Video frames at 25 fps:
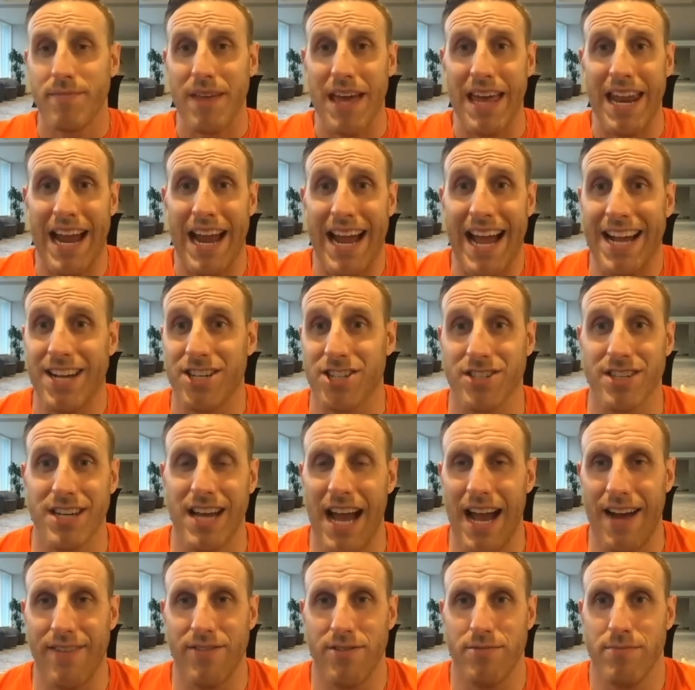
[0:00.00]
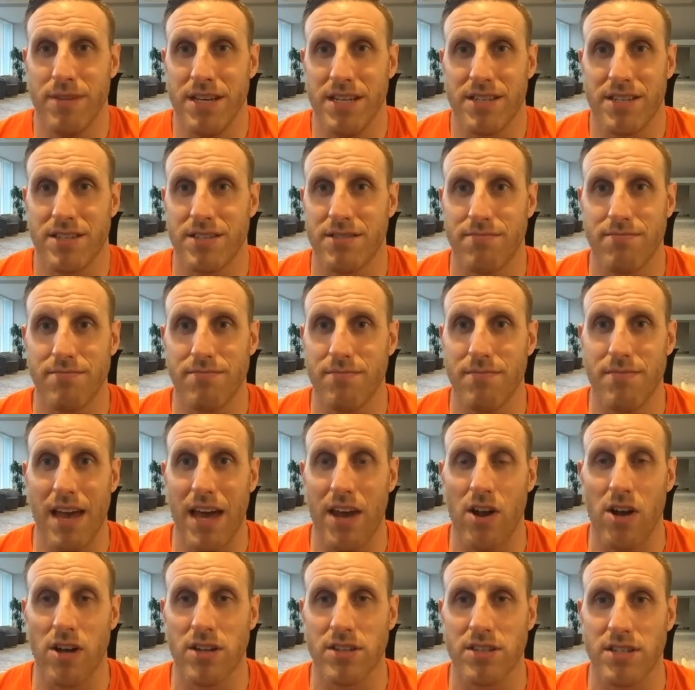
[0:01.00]
And I actually haven't missed
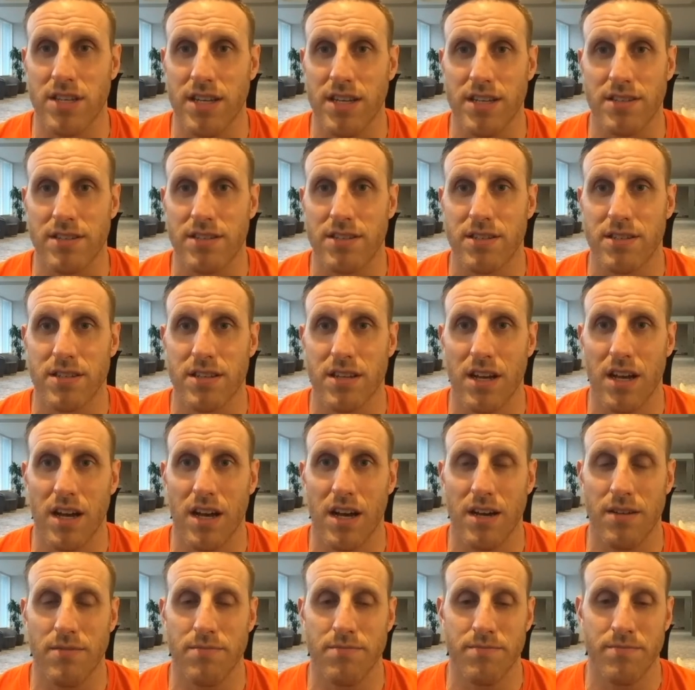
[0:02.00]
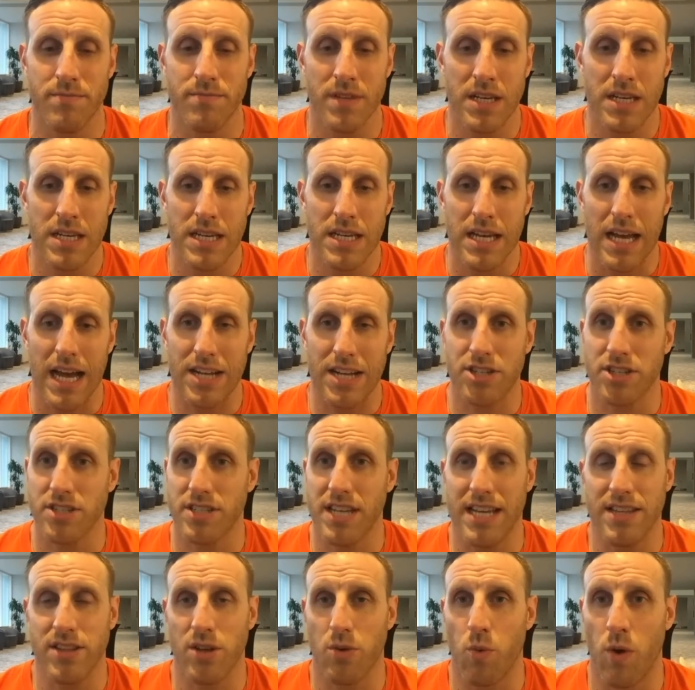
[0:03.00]
at all since. I just
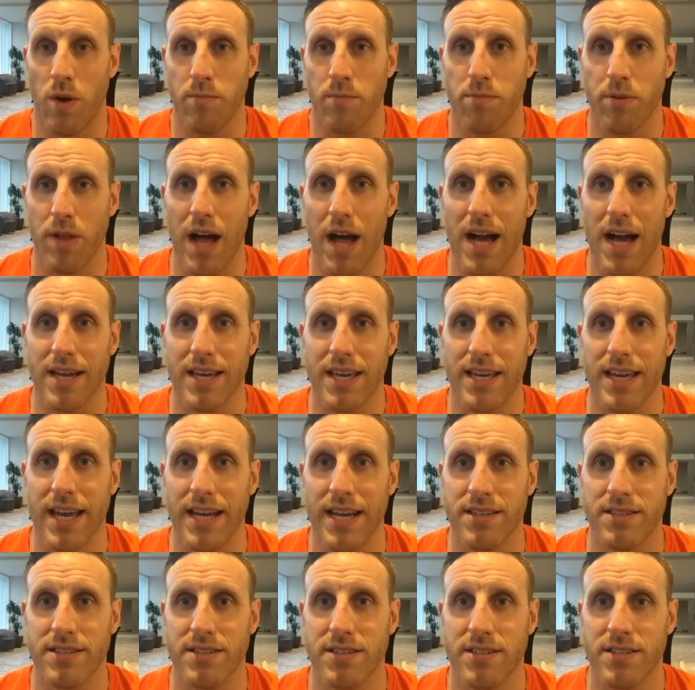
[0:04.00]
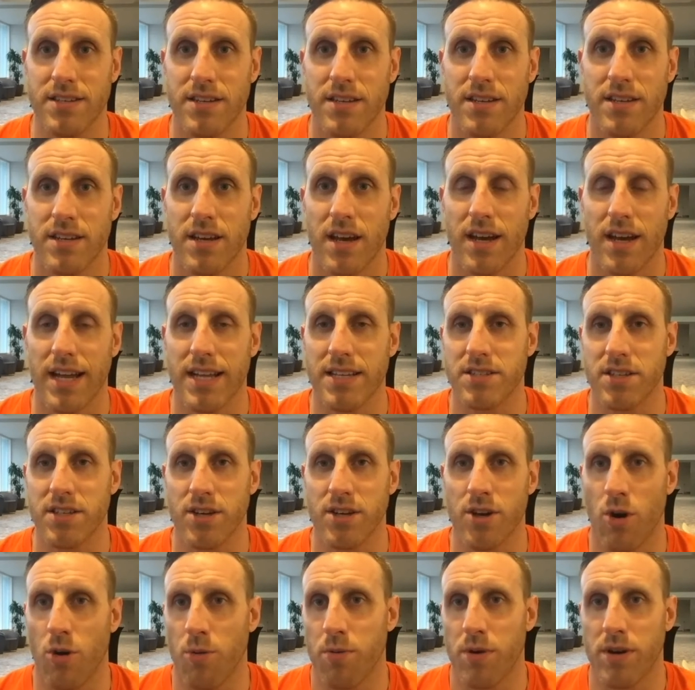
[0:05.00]
had the one block against the
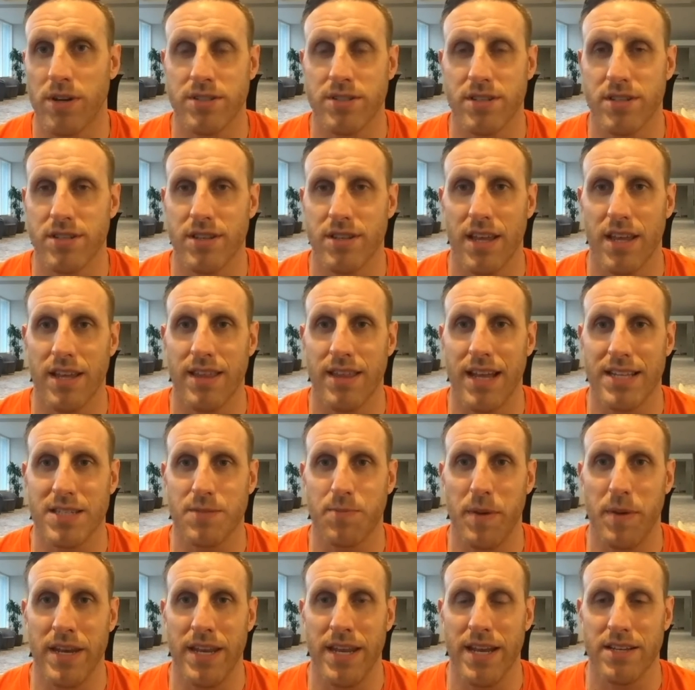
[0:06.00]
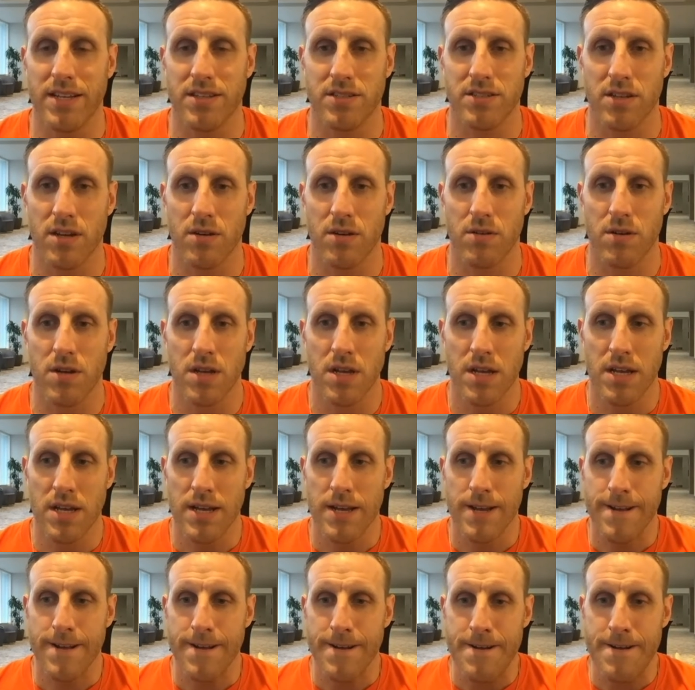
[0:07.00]
Cobras, and that's been it. So,
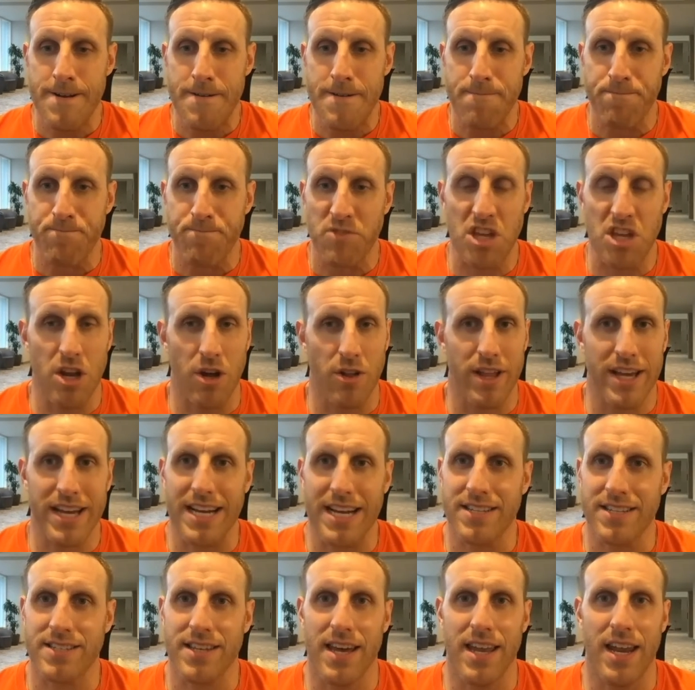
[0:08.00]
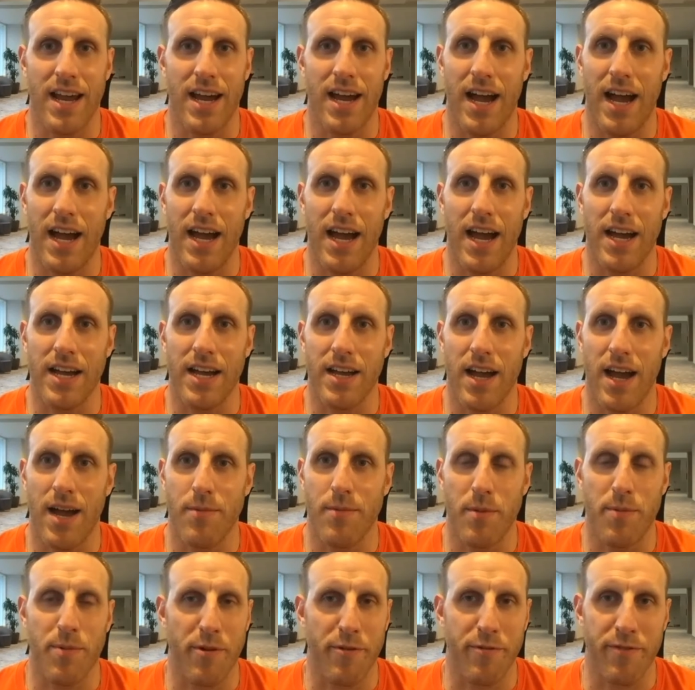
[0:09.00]
like I said,
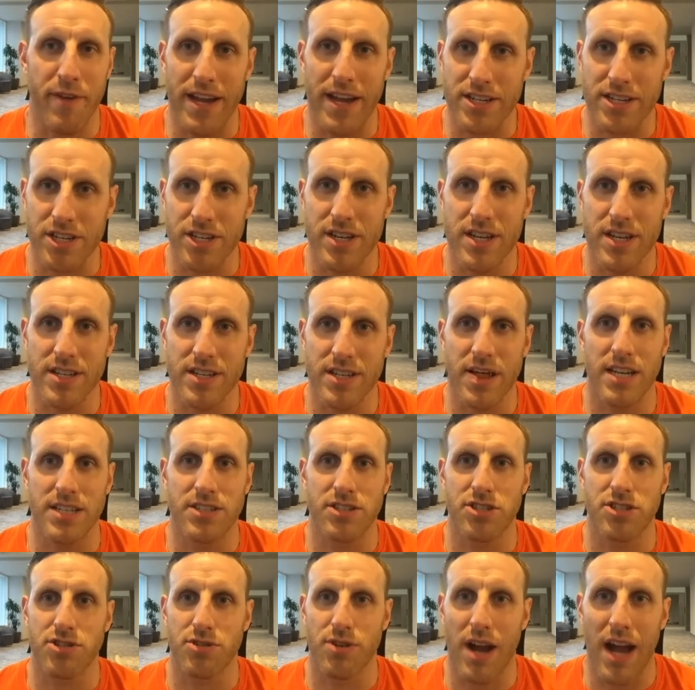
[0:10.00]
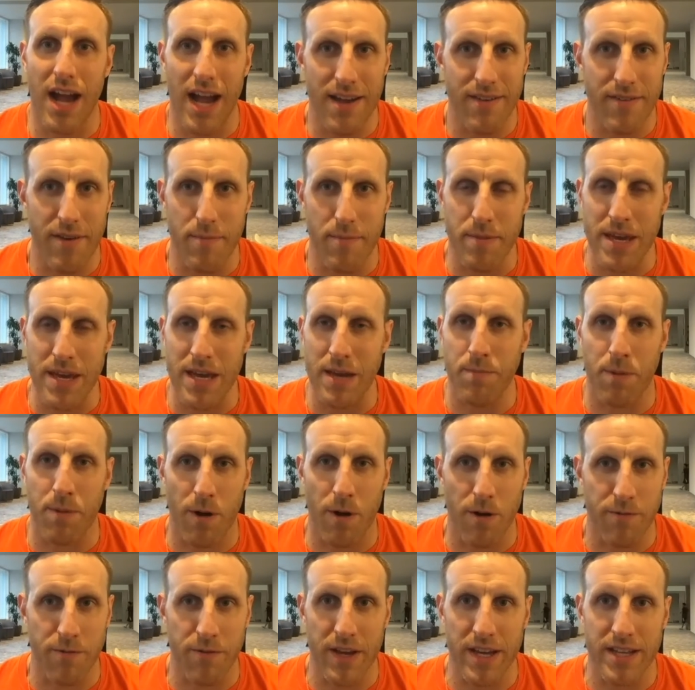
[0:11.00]
I'm a perfectionist. I strive at being
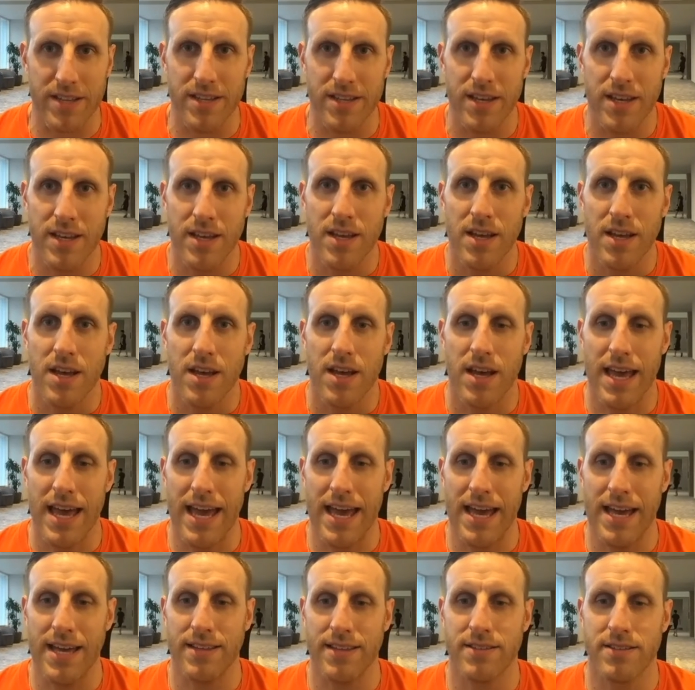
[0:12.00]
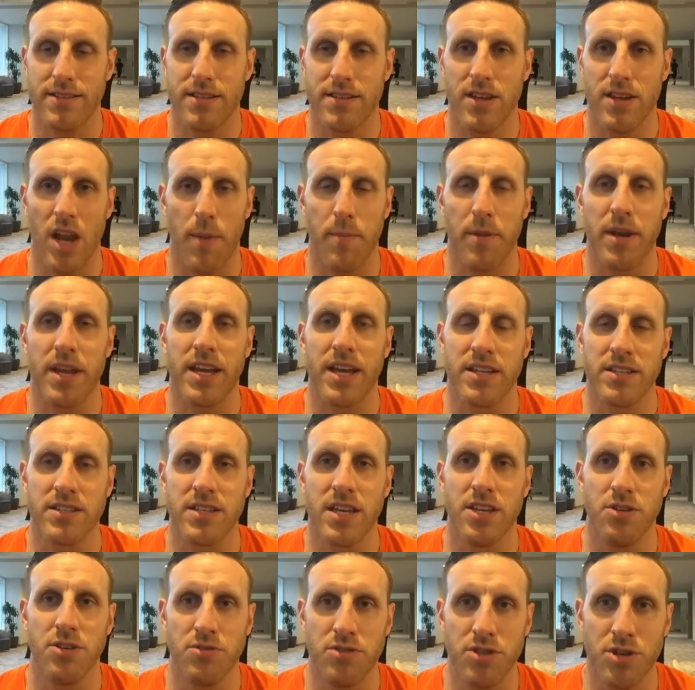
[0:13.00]
perfect. And, I'm going to
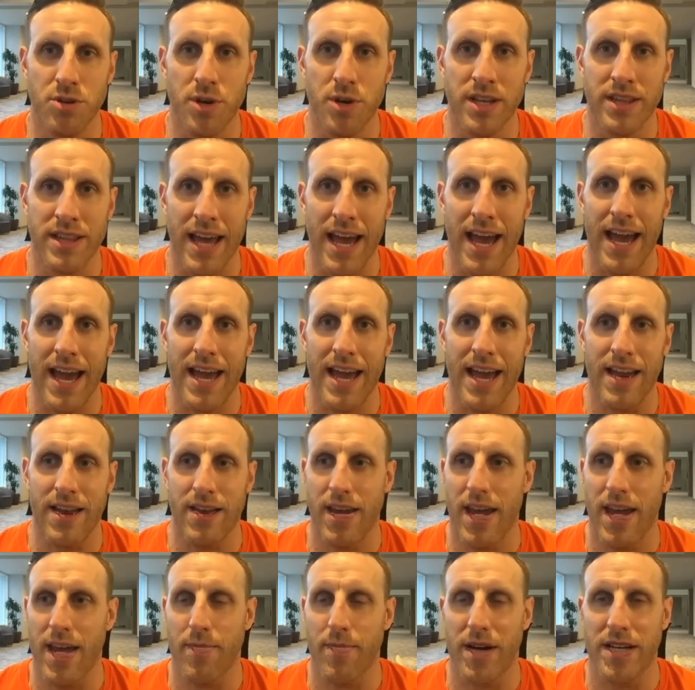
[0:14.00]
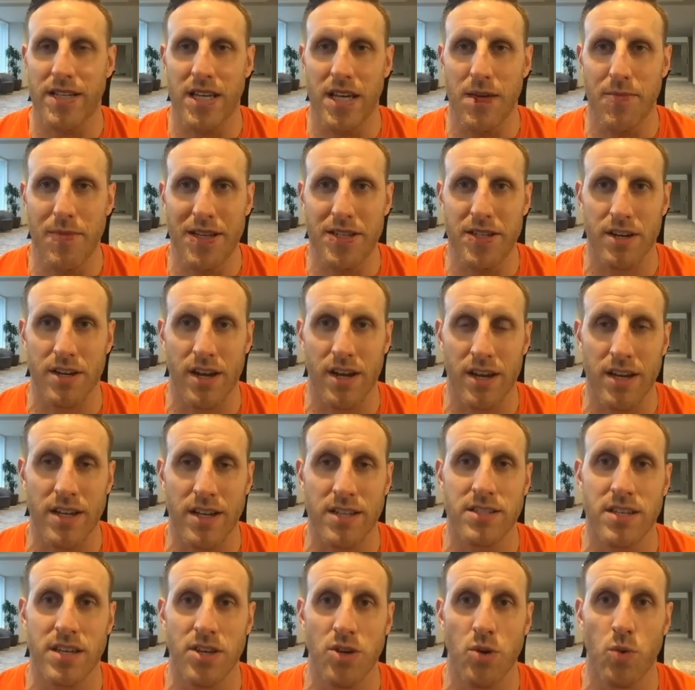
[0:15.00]
continue doing that. And my teammates are going to
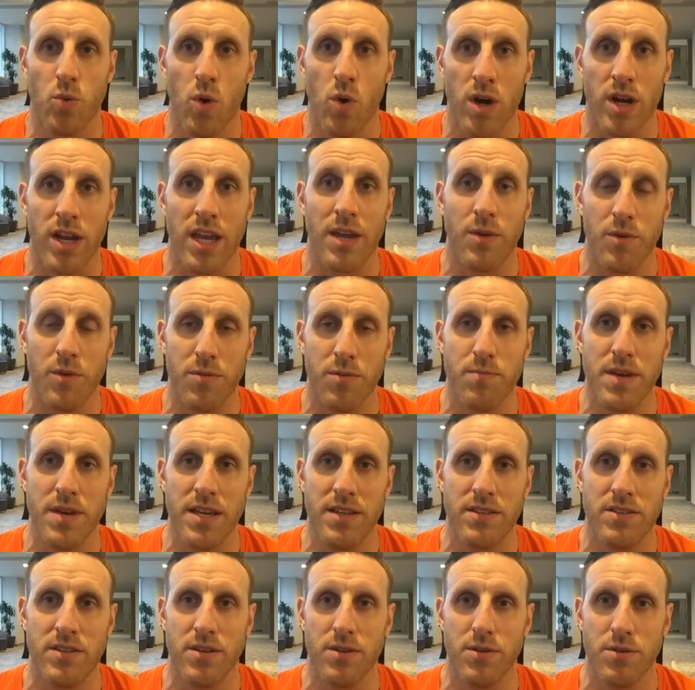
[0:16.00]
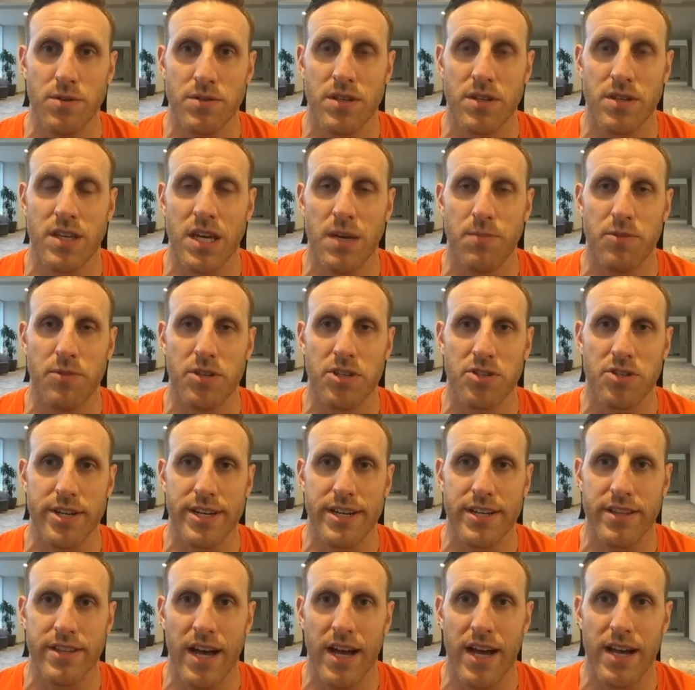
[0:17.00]
continue working with me to keep the
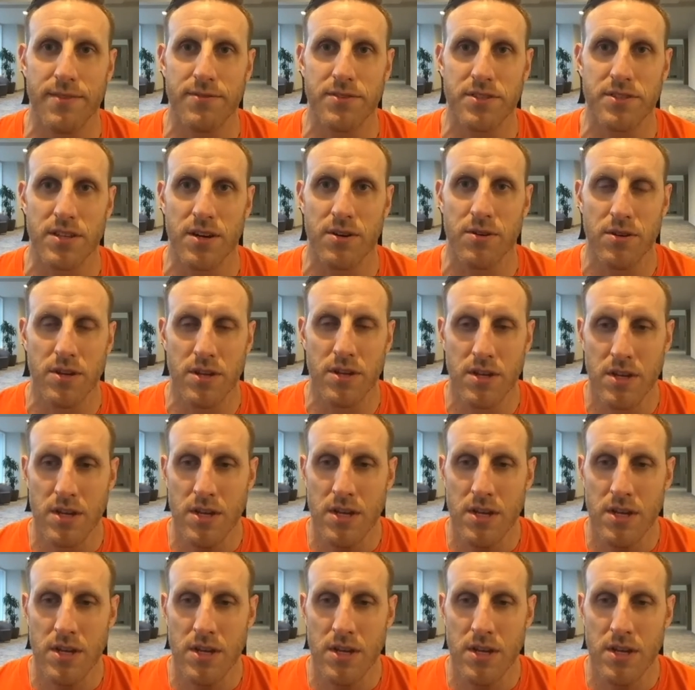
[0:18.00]
streak alive. So,